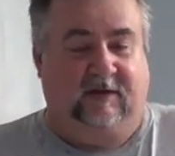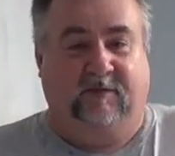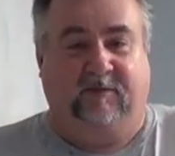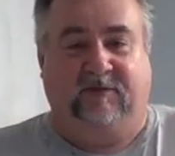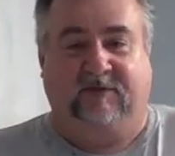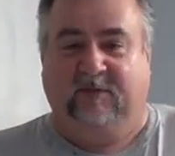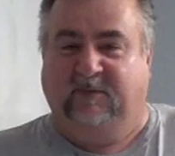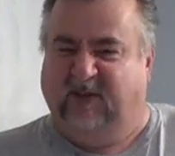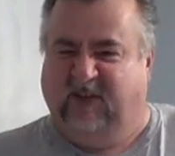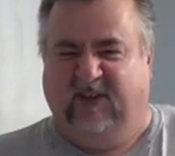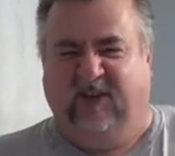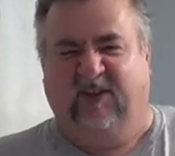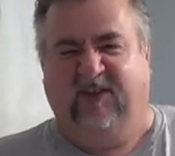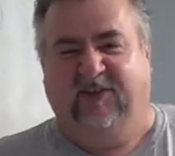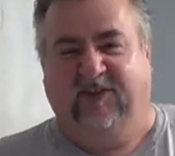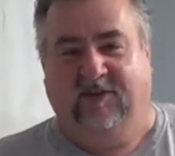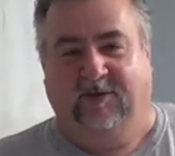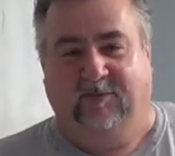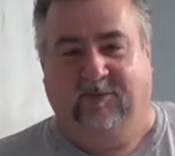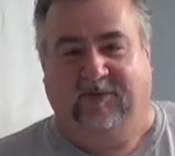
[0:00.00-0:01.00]
Some of the
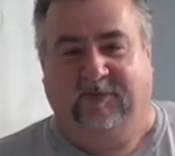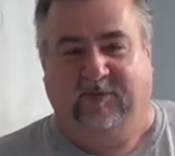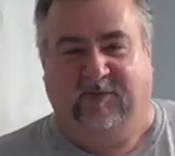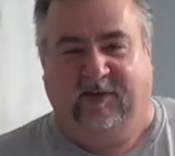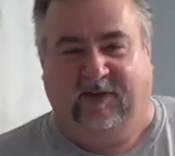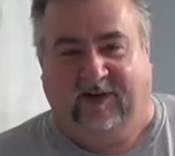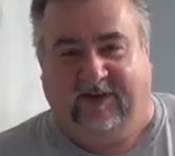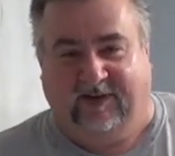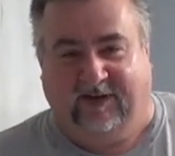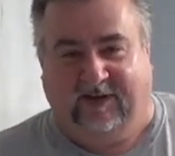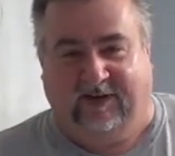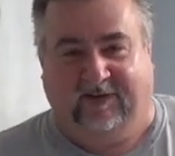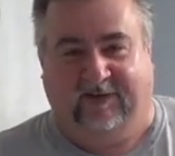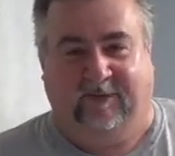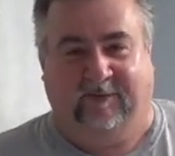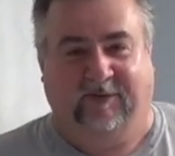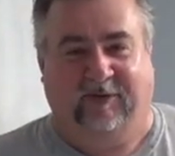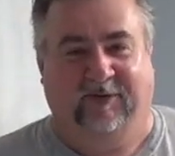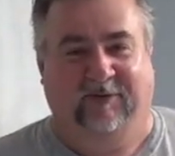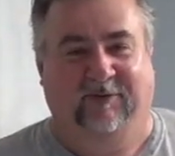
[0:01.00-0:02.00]
other numbers probably not
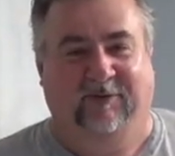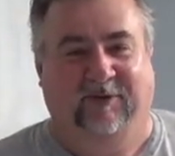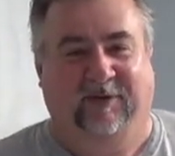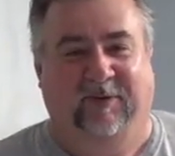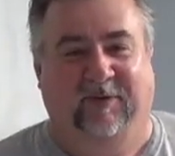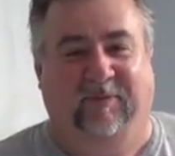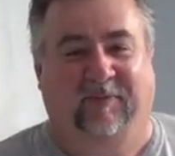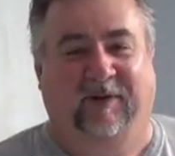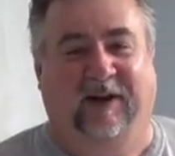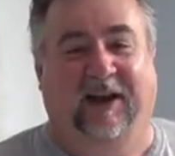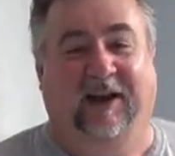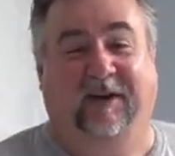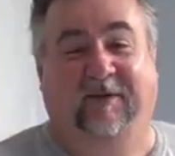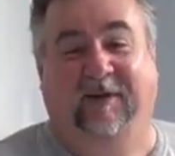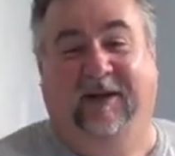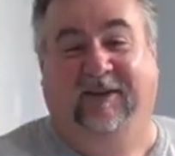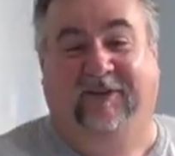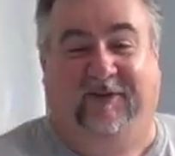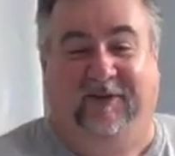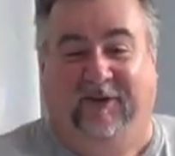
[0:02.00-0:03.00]
something I want to brag about,